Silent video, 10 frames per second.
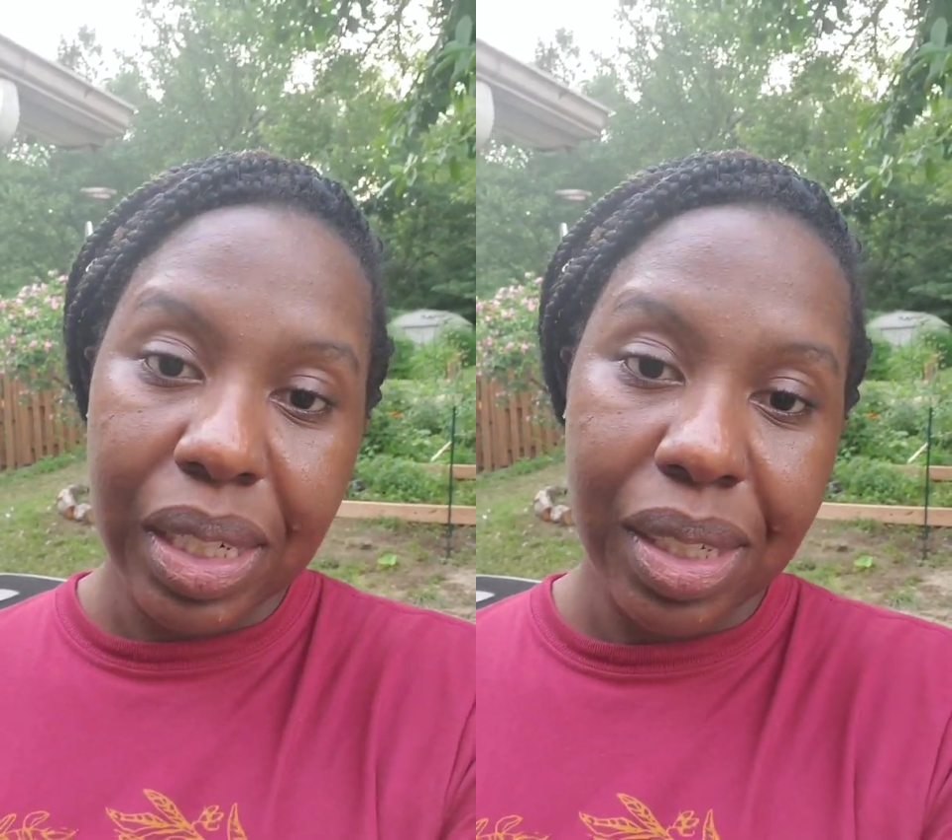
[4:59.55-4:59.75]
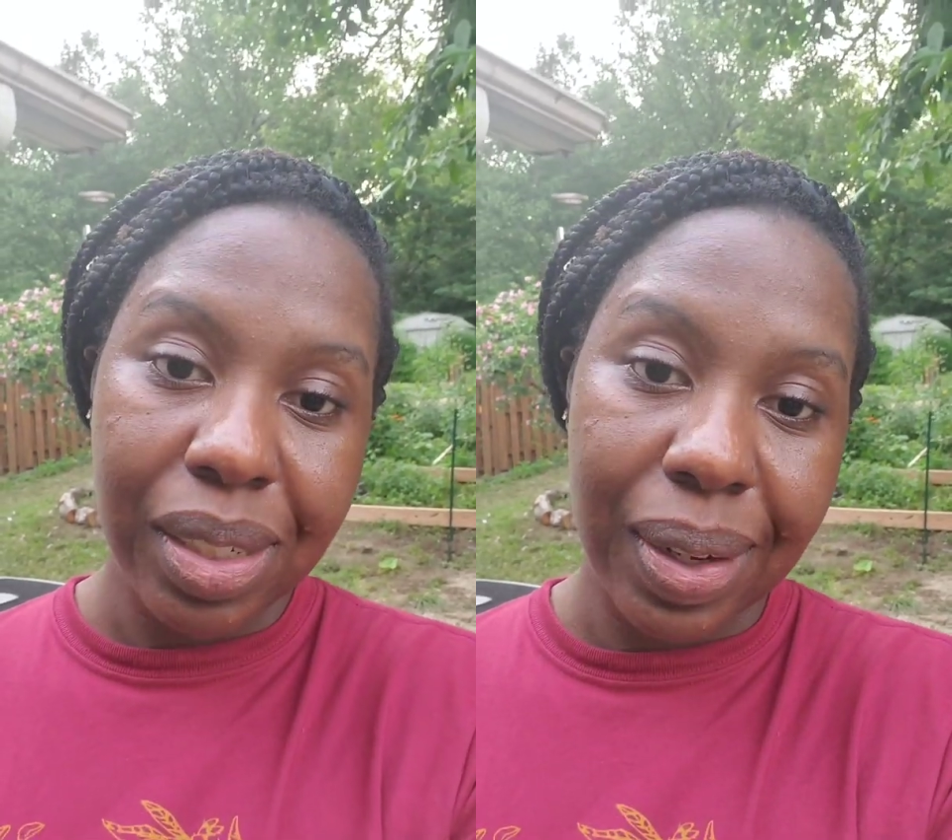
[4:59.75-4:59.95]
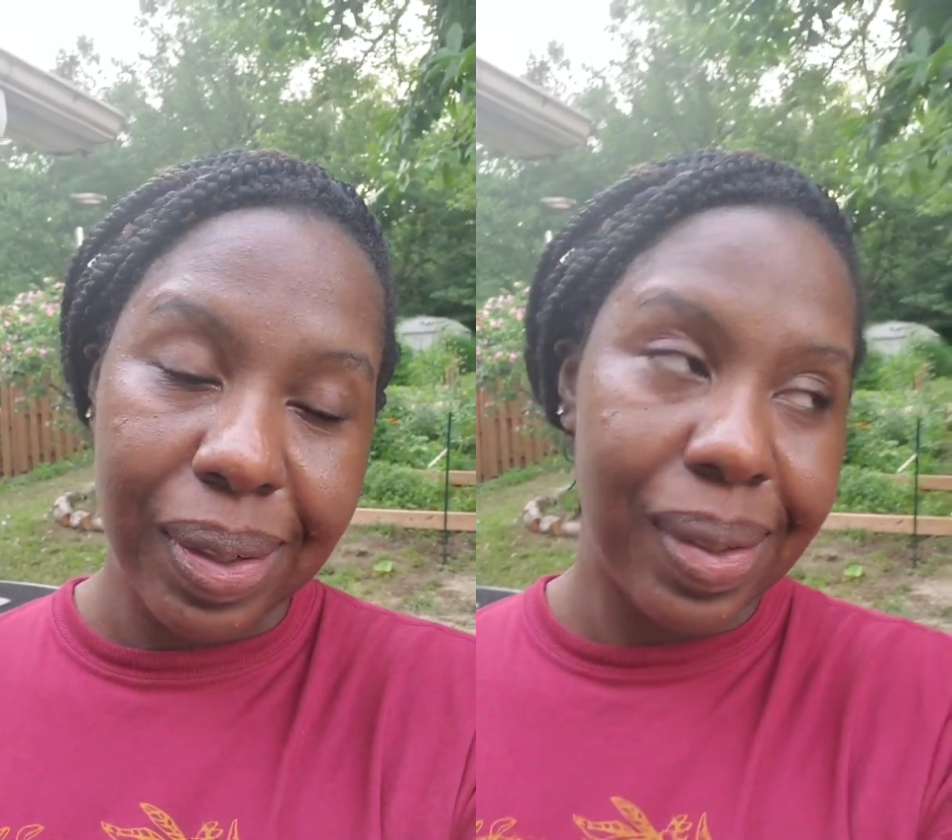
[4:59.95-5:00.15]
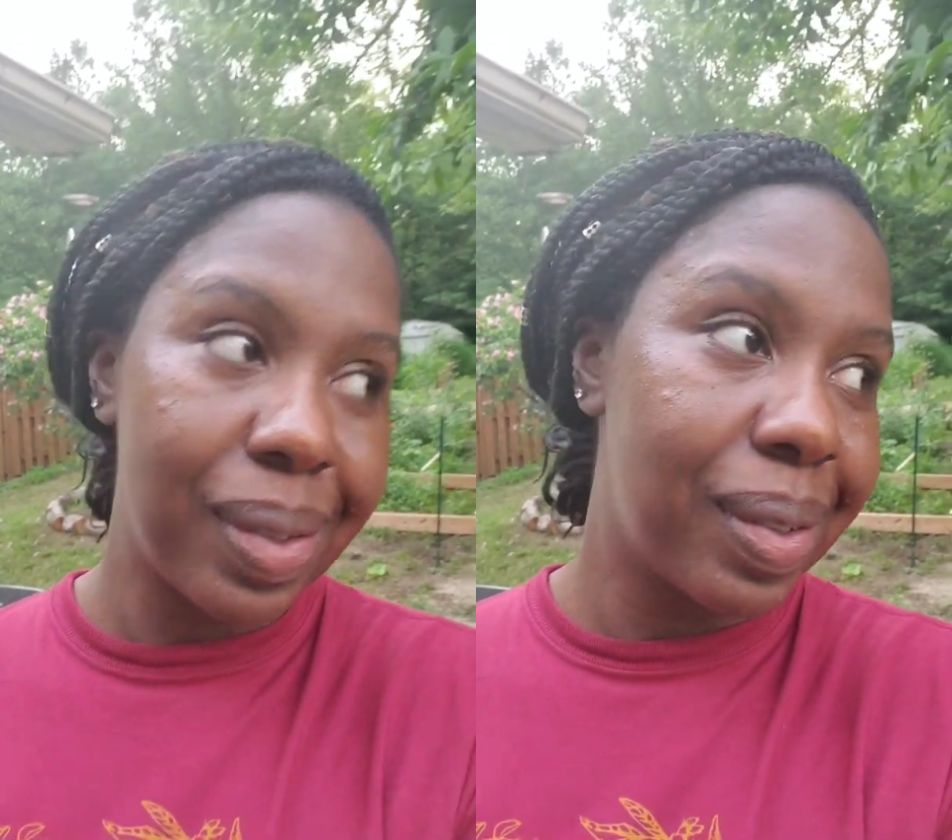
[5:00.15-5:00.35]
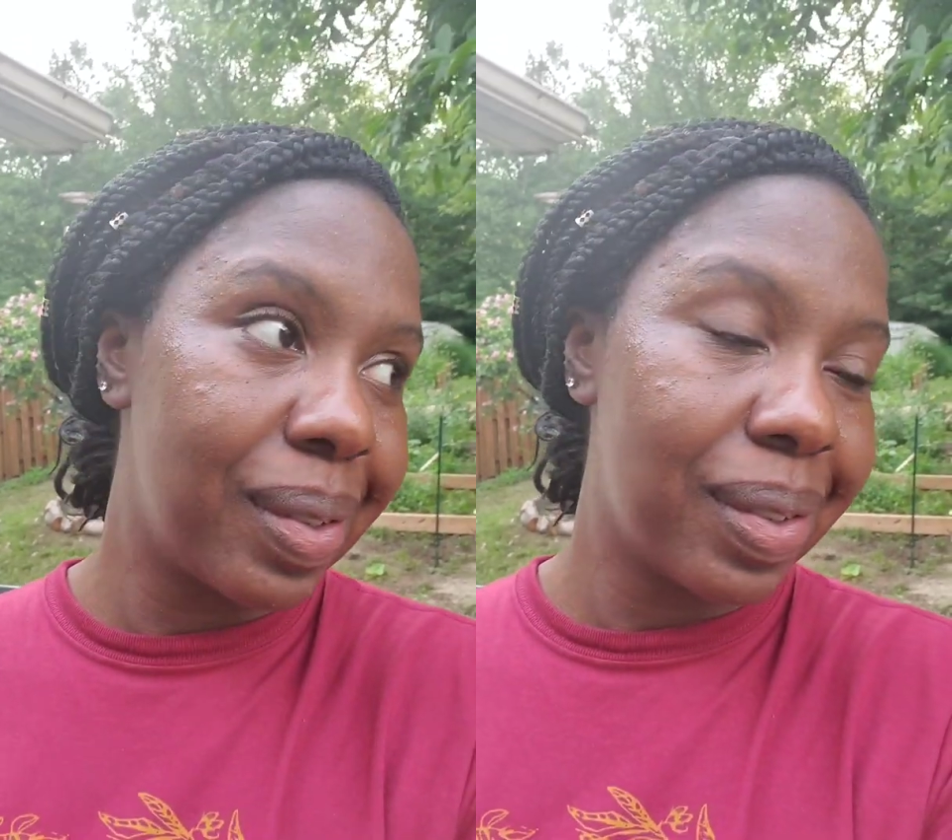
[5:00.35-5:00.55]
So
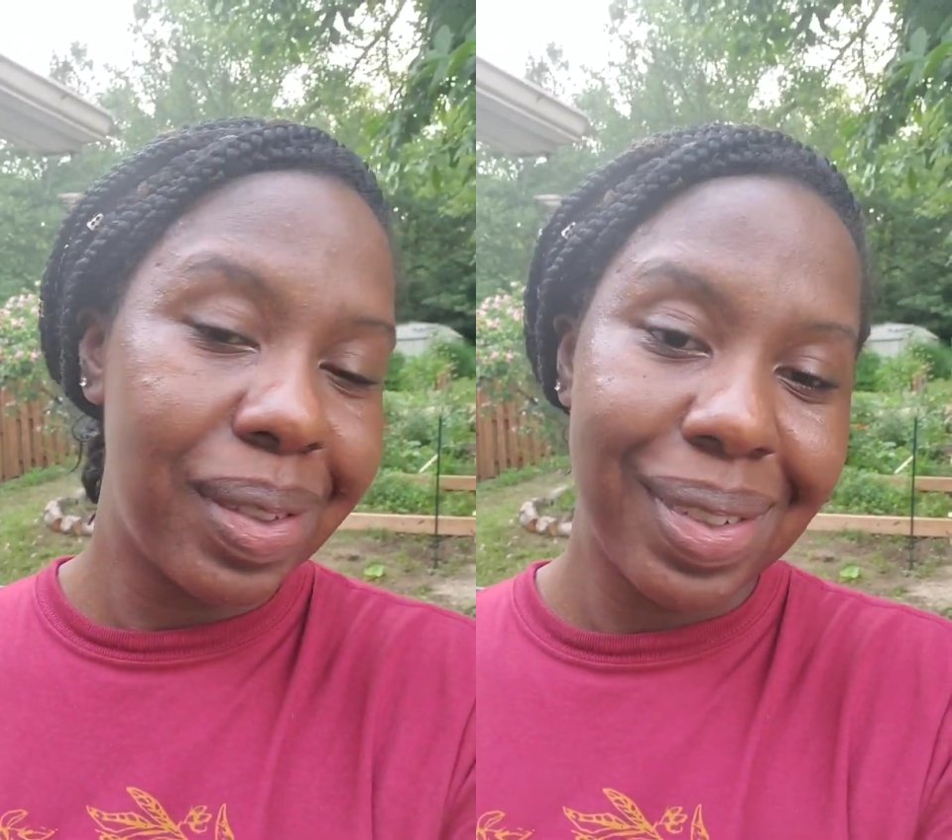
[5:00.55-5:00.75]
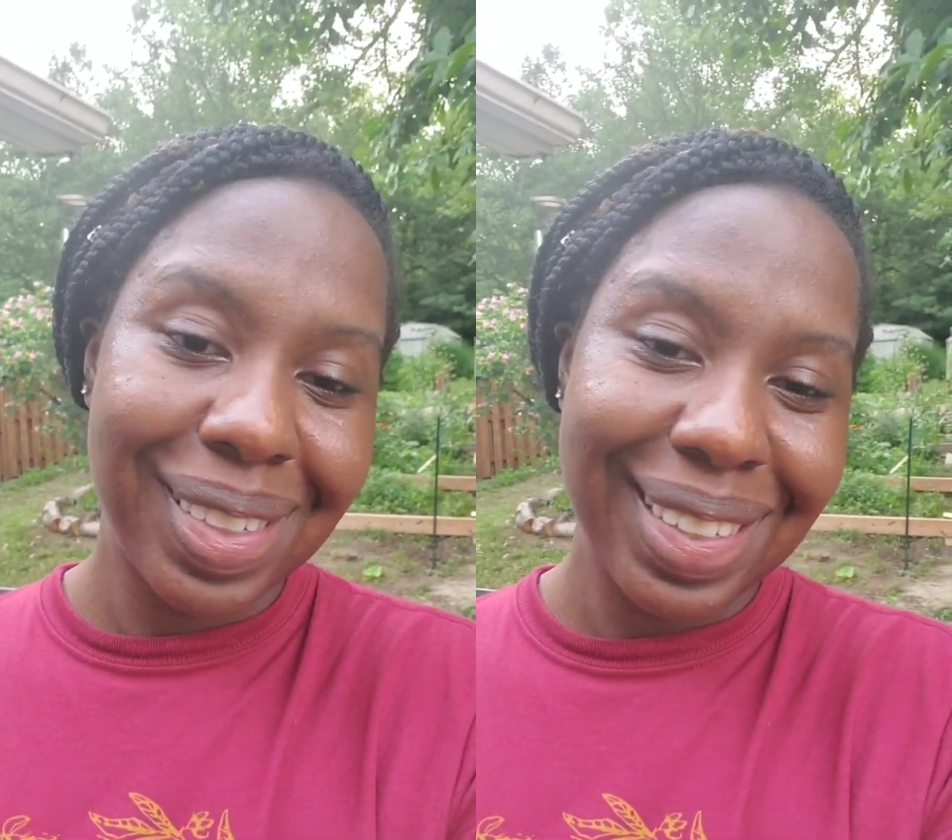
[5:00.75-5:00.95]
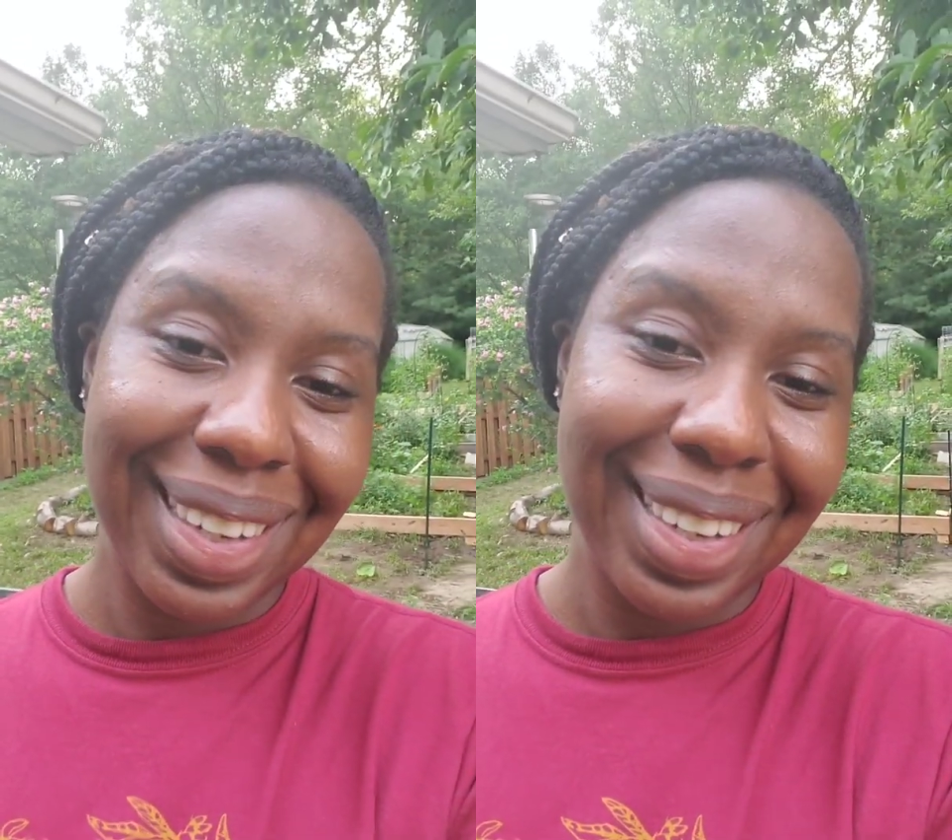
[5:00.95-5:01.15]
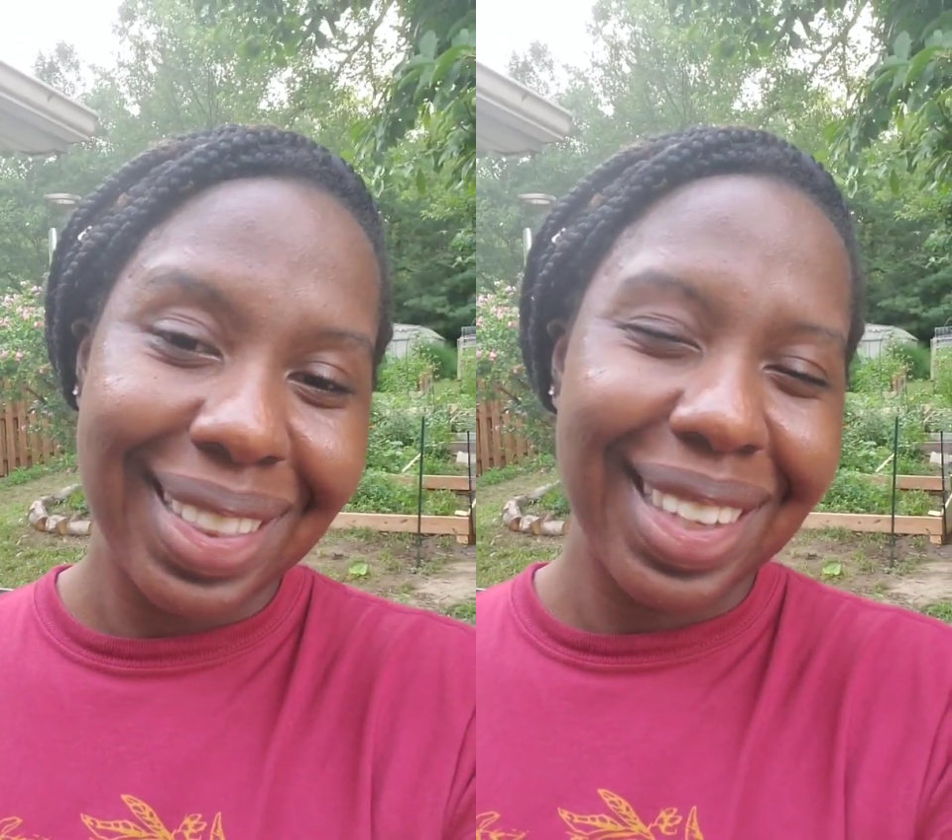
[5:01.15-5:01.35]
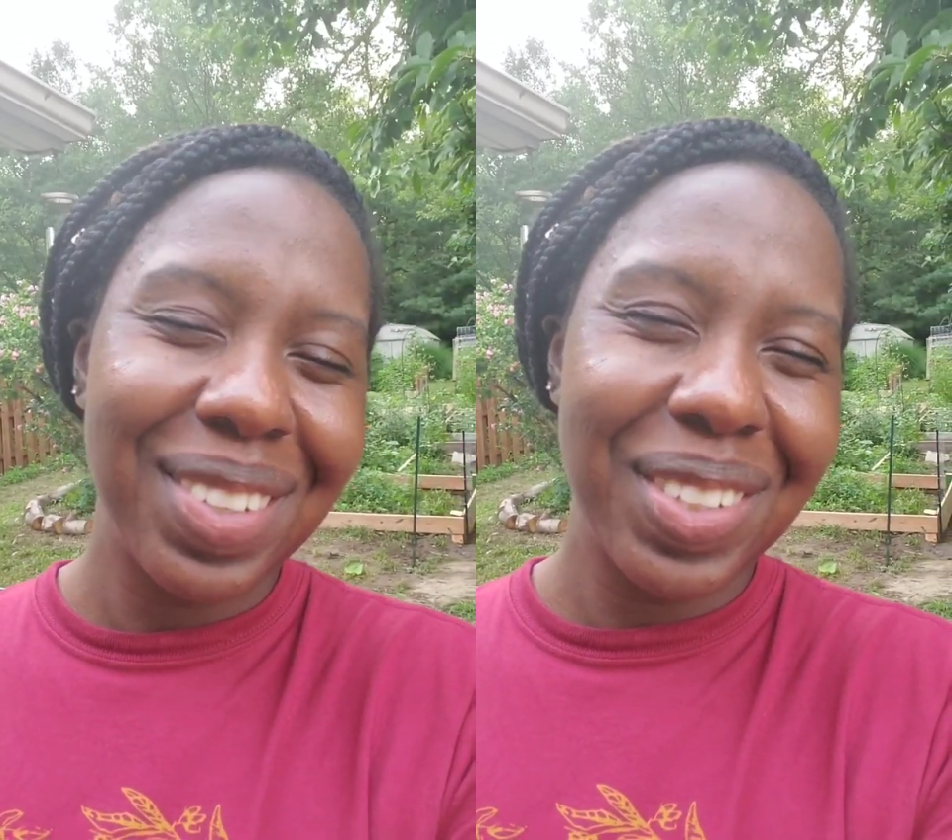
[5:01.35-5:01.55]
yeah,
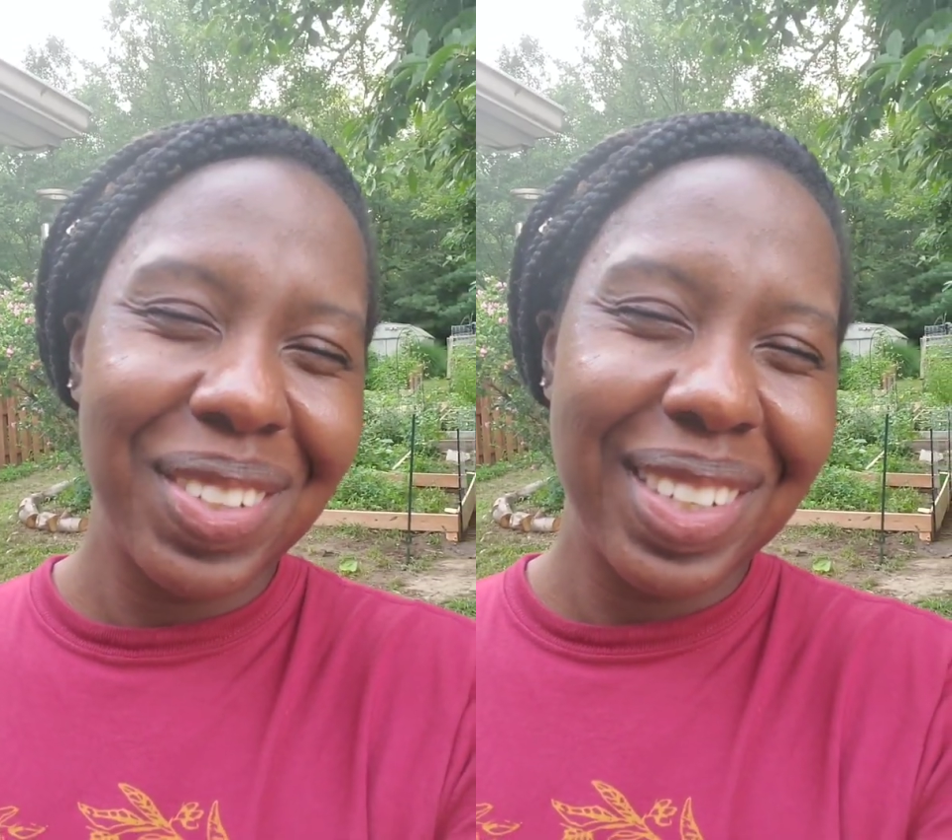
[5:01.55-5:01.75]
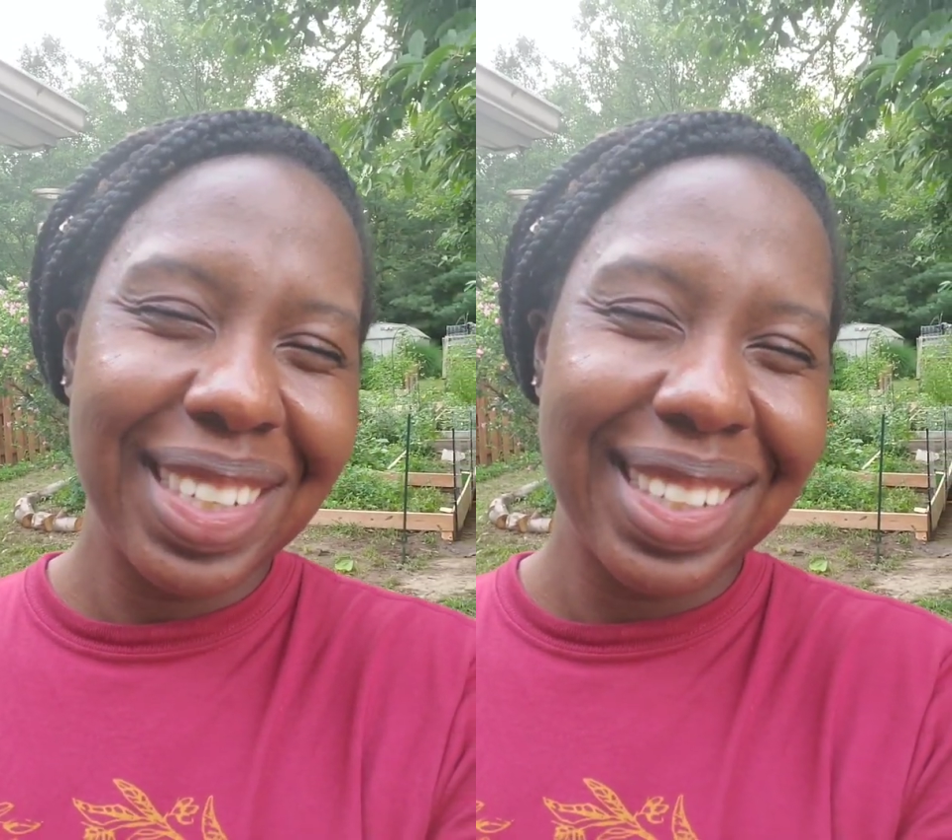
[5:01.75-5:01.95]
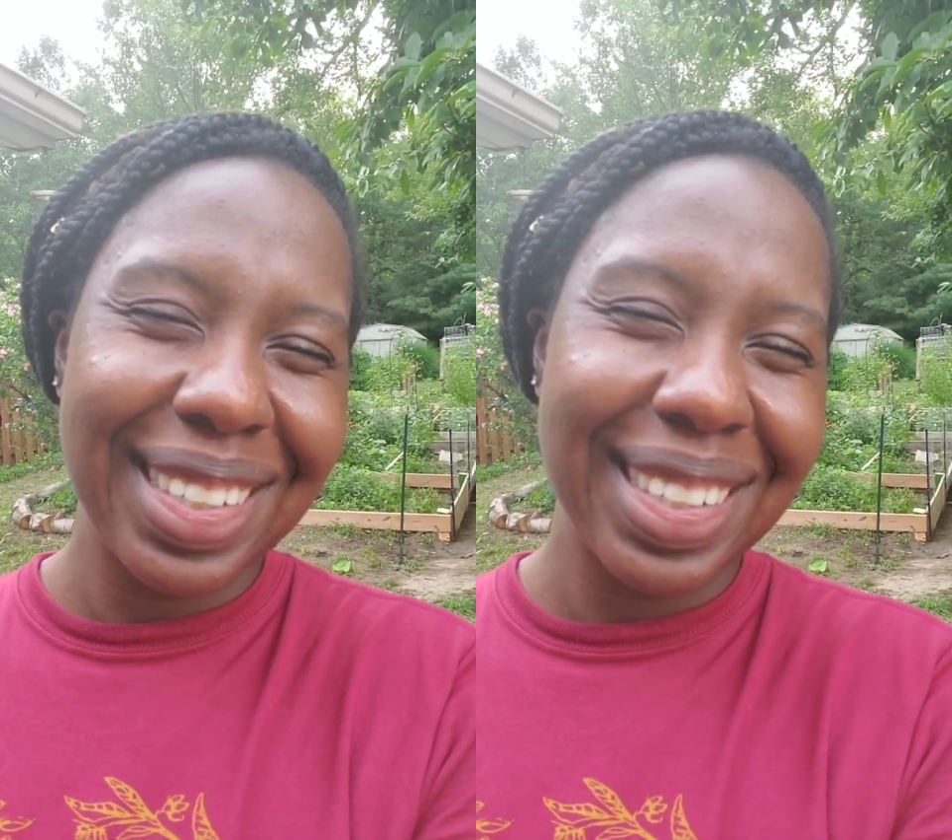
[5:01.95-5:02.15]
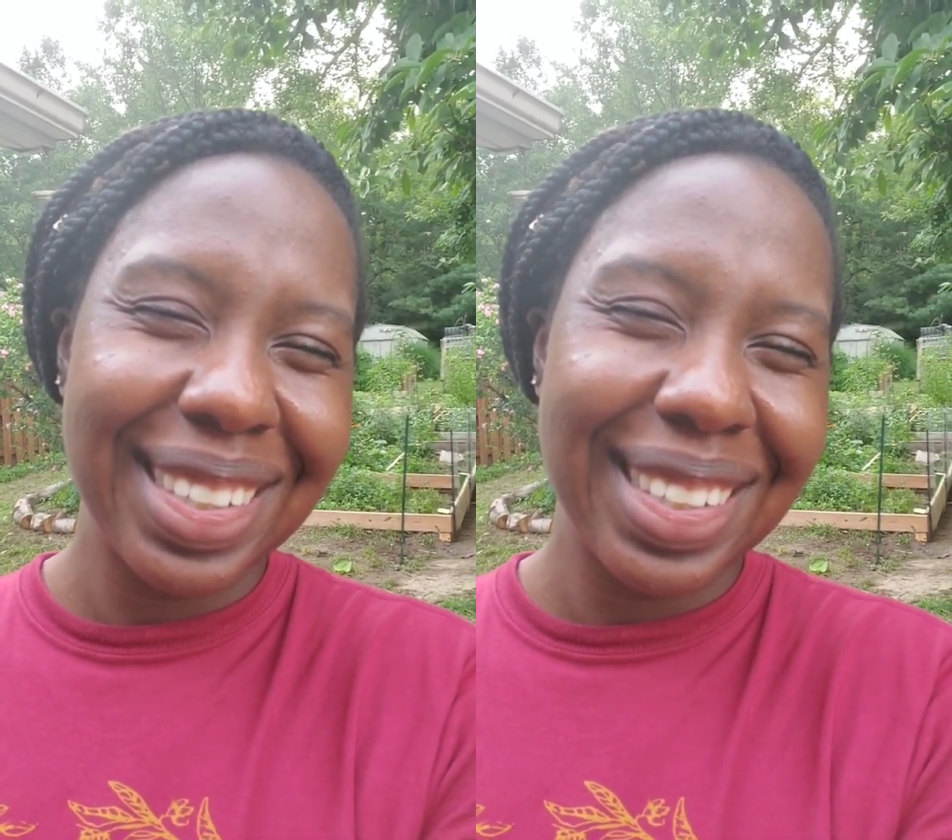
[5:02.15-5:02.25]
thanks for tuning in.